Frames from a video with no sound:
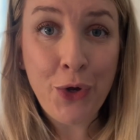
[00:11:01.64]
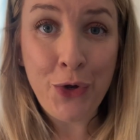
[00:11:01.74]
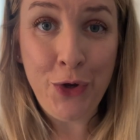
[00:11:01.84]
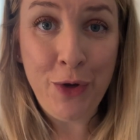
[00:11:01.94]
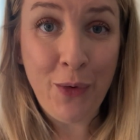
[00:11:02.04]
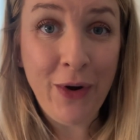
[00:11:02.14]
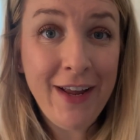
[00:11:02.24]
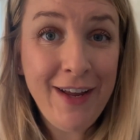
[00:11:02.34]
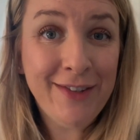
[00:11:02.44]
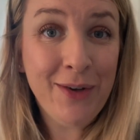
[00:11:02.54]
Good
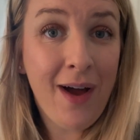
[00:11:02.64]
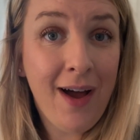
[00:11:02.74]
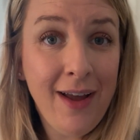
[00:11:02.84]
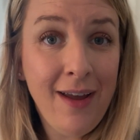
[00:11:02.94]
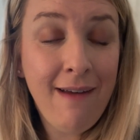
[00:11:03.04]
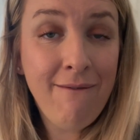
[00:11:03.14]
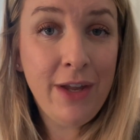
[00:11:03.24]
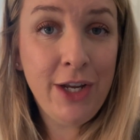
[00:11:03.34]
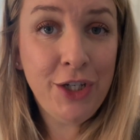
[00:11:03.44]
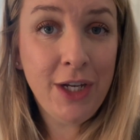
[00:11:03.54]
morning. So I am
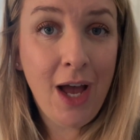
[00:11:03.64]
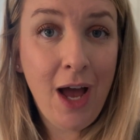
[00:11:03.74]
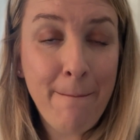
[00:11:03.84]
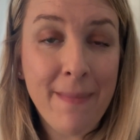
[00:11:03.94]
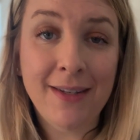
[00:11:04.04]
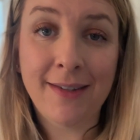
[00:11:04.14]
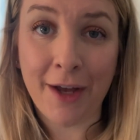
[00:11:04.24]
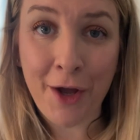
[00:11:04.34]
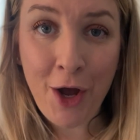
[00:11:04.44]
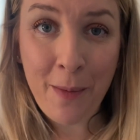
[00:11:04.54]
finishing up my
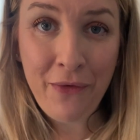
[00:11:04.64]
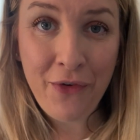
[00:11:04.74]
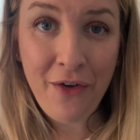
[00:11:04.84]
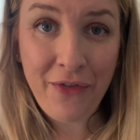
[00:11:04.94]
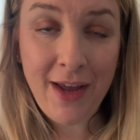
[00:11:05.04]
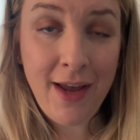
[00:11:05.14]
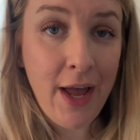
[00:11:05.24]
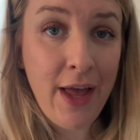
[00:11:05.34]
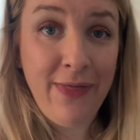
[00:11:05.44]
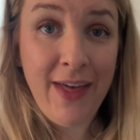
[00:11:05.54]
second cup of coffee,
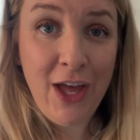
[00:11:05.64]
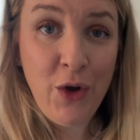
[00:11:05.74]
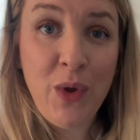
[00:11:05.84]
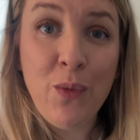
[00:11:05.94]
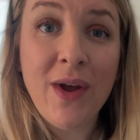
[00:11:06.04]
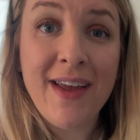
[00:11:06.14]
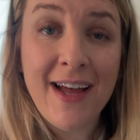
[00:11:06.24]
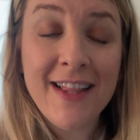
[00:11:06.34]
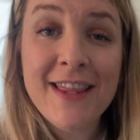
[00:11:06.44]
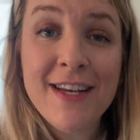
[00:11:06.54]
and then we will
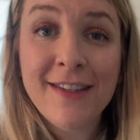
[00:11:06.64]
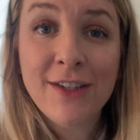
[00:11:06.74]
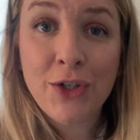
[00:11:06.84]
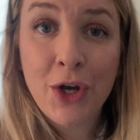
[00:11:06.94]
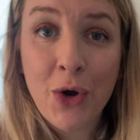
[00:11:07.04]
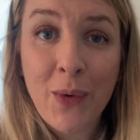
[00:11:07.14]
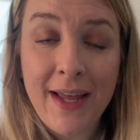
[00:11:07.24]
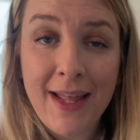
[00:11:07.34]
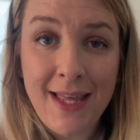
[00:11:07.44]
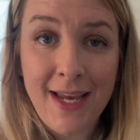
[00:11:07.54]
get this dough
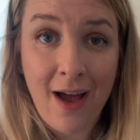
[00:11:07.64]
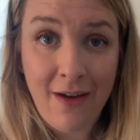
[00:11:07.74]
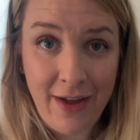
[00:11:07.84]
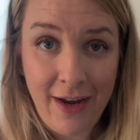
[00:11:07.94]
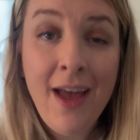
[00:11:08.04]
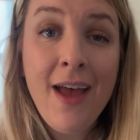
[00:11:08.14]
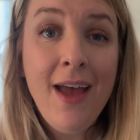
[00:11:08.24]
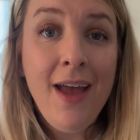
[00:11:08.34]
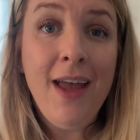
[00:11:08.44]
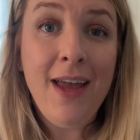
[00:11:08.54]
in the oven.
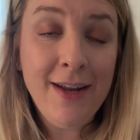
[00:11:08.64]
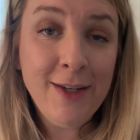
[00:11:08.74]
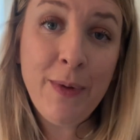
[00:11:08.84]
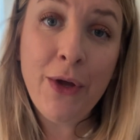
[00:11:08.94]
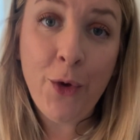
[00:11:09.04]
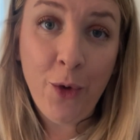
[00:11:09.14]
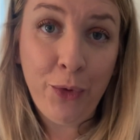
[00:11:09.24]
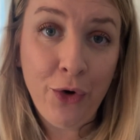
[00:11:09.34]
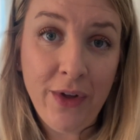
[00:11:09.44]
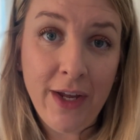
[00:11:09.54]
It has been cold
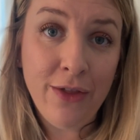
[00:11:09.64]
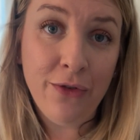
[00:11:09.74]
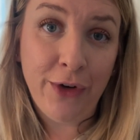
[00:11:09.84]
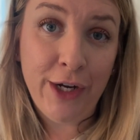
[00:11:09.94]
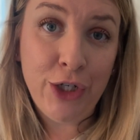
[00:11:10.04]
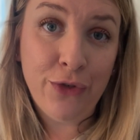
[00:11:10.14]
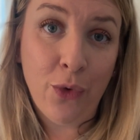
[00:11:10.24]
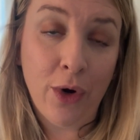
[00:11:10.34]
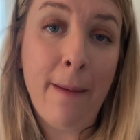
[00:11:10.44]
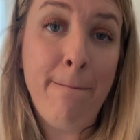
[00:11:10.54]
proofing in the fridge
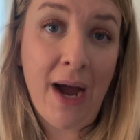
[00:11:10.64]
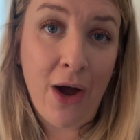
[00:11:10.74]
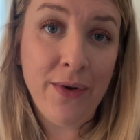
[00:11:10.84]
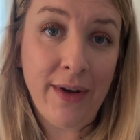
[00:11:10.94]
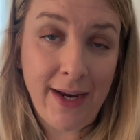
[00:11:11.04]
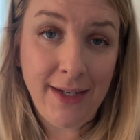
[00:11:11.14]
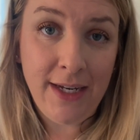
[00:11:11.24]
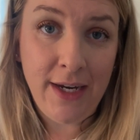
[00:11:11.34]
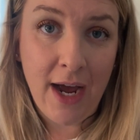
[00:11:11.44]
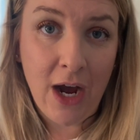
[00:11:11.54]
for about
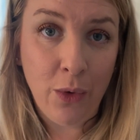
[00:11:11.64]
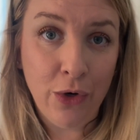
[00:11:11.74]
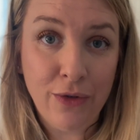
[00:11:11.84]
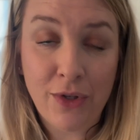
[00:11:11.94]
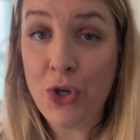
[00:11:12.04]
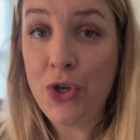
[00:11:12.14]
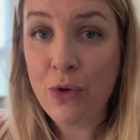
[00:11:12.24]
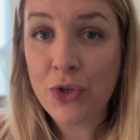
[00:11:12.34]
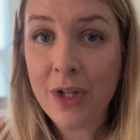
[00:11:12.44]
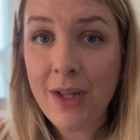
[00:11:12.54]
19 hours.
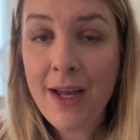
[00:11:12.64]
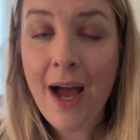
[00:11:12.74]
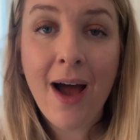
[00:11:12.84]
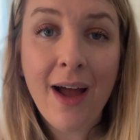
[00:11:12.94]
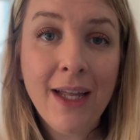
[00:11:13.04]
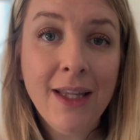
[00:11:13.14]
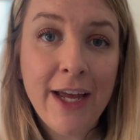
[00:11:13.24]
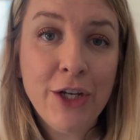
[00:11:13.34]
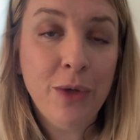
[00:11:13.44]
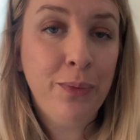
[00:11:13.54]
Usually I
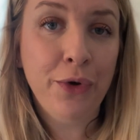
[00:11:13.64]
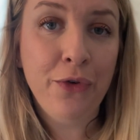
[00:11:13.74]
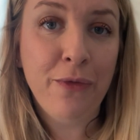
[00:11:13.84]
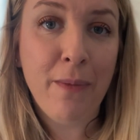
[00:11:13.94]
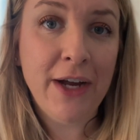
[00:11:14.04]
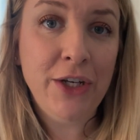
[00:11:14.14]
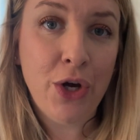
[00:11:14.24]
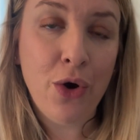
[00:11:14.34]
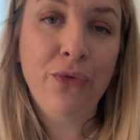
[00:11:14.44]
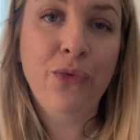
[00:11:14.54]
like to proof my
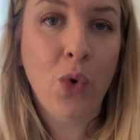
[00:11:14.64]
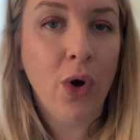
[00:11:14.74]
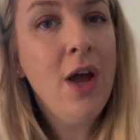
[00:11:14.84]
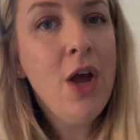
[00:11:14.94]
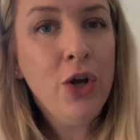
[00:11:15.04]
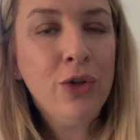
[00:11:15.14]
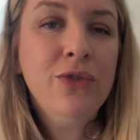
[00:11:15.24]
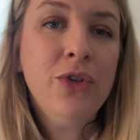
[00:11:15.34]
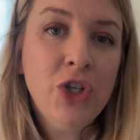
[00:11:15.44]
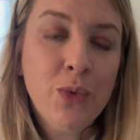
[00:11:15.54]
dough for
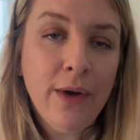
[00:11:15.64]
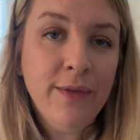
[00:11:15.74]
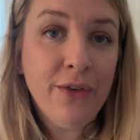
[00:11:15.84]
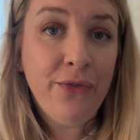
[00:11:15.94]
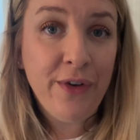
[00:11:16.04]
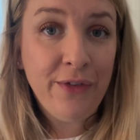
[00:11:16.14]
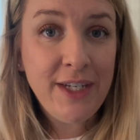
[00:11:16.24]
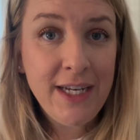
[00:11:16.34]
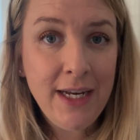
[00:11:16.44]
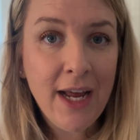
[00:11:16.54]
closer to 12 to
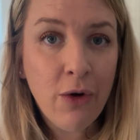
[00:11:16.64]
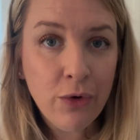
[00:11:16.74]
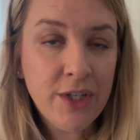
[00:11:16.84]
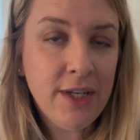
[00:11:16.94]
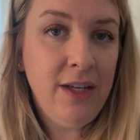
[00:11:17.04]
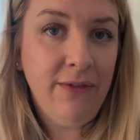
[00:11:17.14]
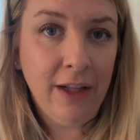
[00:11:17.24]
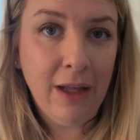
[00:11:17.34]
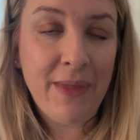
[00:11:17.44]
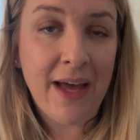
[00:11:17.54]
15 hours to
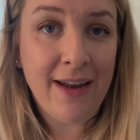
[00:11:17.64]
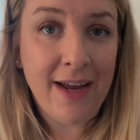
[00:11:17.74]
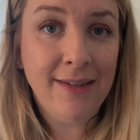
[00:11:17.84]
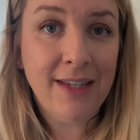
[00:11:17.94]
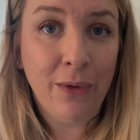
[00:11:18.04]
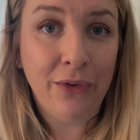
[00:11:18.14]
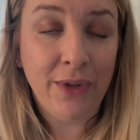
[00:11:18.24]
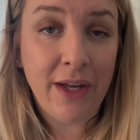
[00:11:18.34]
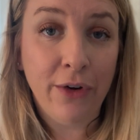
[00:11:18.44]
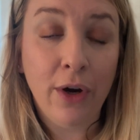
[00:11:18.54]
develop that nice sour
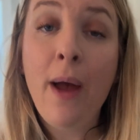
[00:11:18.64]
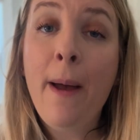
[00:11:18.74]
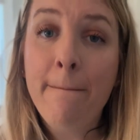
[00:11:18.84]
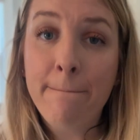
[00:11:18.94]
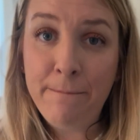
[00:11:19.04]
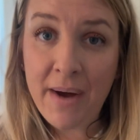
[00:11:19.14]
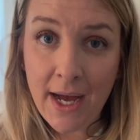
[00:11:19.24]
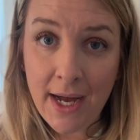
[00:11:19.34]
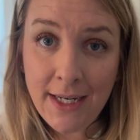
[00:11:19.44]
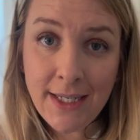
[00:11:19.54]
flavor,
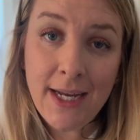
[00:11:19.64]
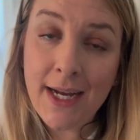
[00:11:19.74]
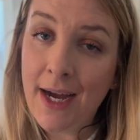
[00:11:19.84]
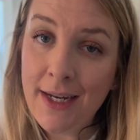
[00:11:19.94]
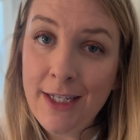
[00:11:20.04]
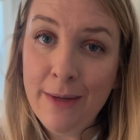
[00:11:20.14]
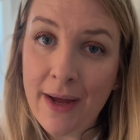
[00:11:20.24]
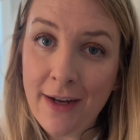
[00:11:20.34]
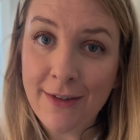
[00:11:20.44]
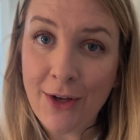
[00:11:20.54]
but it kind of
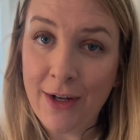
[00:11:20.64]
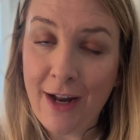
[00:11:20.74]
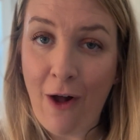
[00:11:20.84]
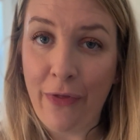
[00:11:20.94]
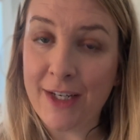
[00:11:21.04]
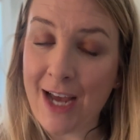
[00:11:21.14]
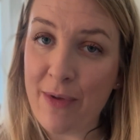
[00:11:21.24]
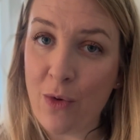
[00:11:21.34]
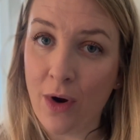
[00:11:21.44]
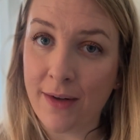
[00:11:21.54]
depends on how the
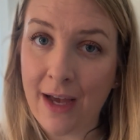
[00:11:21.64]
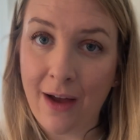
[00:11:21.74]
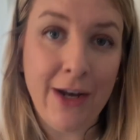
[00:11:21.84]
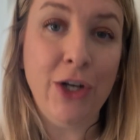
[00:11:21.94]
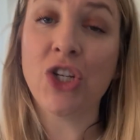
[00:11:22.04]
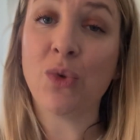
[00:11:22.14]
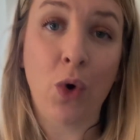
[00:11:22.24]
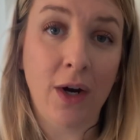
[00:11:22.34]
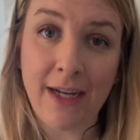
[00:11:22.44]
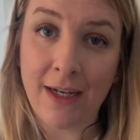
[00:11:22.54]
timing works out, and it just
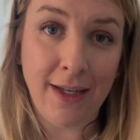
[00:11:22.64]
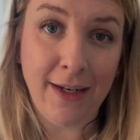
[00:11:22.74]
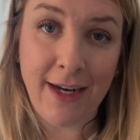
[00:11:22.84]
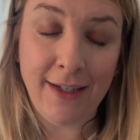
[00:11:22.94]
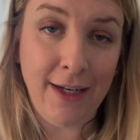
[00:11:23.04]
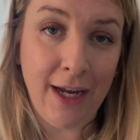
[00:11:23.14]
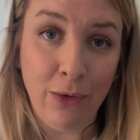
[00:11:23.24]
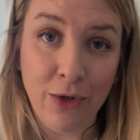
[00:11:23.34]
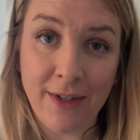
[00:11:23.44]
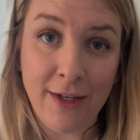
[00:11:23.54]
worked out that 19
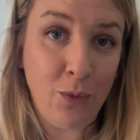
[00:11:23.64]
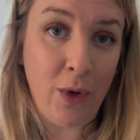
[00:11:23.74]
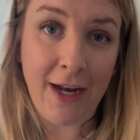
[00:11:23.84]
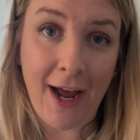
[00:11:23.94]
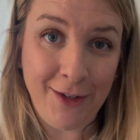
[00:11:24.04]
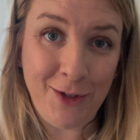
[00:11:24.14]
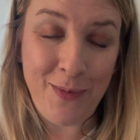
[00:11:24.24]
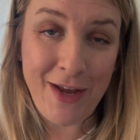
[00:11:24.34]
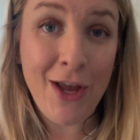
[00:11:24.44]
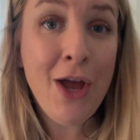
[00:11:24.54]
hours is what it had to
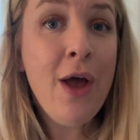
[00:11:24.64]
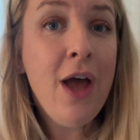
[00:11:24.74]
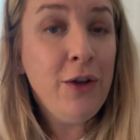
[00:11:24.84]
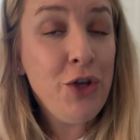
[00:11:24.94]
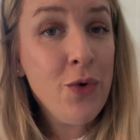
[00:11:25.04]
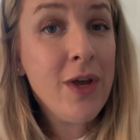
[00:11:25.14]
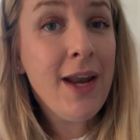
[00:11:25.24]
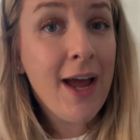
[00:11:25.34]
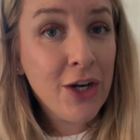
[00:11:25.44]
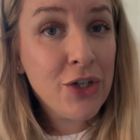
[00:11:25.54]
be. You
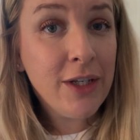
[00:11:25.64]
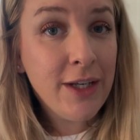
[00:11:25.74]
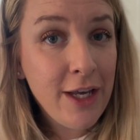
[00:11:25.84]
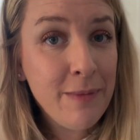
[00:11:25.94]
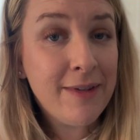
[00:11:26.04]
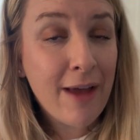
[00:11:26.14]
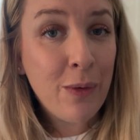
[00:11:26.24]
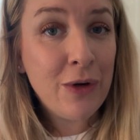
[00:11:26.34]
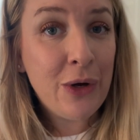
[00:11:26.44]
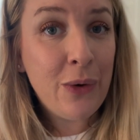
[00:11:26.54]
can actually keep
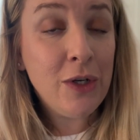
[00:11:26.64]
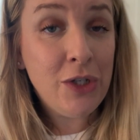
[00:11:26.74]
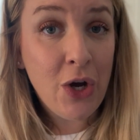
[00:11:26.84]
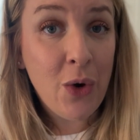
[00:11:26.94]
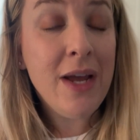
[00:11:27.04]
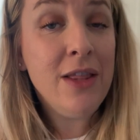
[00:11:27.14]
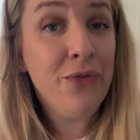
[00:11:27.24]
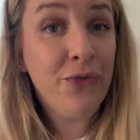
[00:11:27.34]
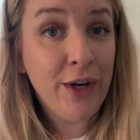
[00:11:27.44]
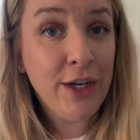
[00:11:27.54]
sourdough dough in
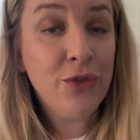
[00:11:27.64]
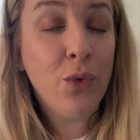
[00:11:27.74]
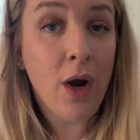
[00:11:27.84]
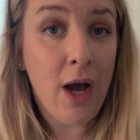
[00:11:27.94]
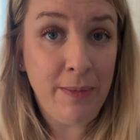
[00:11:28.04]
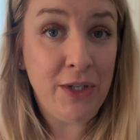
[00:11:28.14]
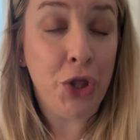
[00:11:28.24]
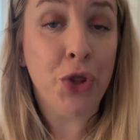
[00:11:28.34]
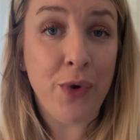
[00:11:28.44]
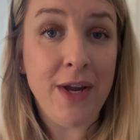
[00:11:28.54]
the fridge for up to
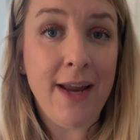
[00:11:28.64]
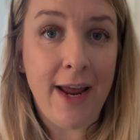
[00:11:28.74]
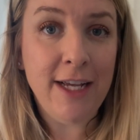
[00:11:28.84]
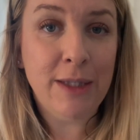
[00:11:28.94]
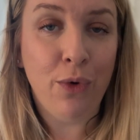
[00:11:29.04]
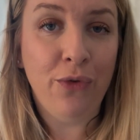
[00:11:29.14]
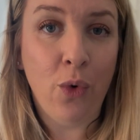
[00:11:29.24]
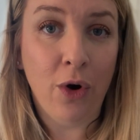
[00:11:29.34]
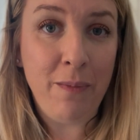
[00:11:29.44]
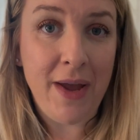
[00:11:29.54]
3 days
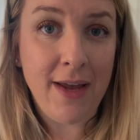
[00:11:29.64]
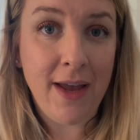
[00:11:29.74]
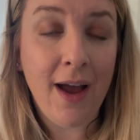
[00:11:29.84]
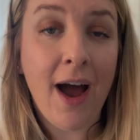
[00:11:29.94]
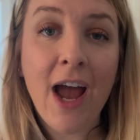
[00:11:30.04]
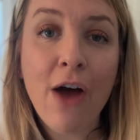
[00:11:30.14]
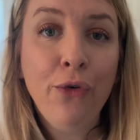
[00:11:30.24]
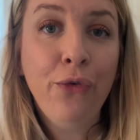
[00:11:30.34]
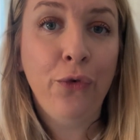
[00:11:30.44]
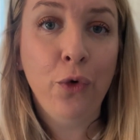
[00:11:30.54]
before baking. I have
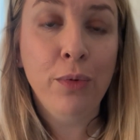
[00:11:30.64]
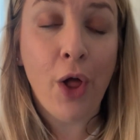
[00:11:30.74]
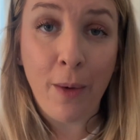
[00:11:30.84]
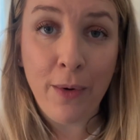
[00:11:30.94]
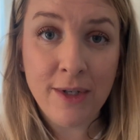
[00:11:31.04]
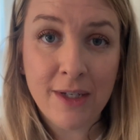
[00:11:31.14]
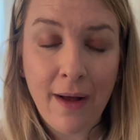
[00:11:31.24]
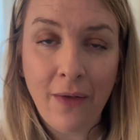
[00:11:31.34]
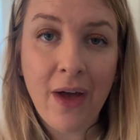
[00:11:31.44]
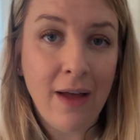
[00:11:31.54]
a full blog post
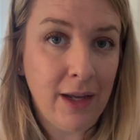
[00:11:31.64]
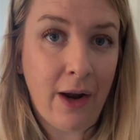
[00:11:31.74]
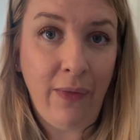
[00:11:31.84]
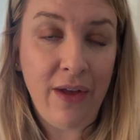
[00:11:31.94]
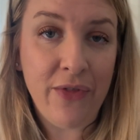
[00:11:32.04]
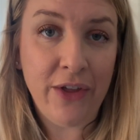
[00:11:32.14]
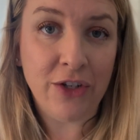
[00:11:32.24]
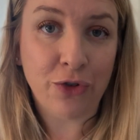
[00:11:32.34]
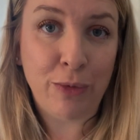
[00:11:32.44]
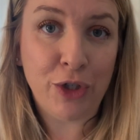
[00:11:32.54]
about that I'll leave in the
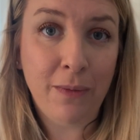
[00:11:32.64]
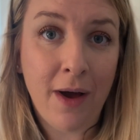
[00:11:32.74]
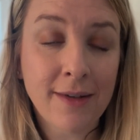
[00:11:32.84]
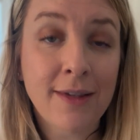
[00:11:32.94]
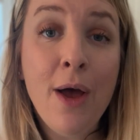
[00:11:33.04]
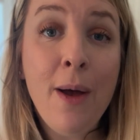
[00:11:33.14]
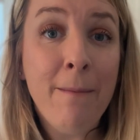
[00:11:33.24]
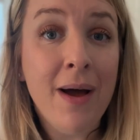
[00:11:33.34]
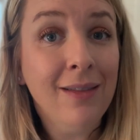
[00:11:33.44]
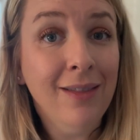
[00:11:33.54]
description box,
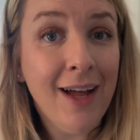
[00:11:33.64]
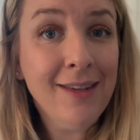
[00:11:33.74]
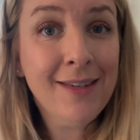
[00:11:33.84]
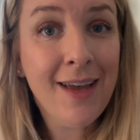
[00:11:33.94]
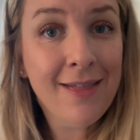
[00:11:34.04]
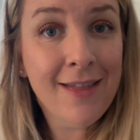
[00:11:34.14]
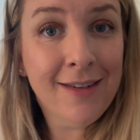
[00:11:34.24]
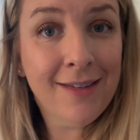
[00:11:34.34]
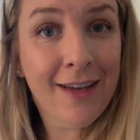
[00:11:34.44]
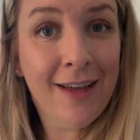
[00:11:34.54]
but let's get
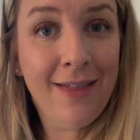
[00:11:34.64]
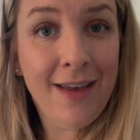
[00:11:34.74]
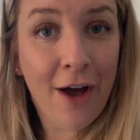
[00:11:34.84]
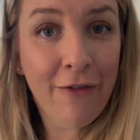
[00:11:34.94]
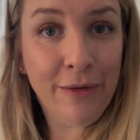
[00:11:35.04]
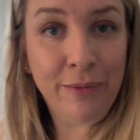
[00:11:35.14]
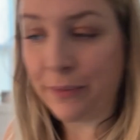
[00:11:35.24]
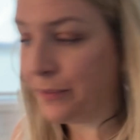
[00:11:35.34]
this in the oven.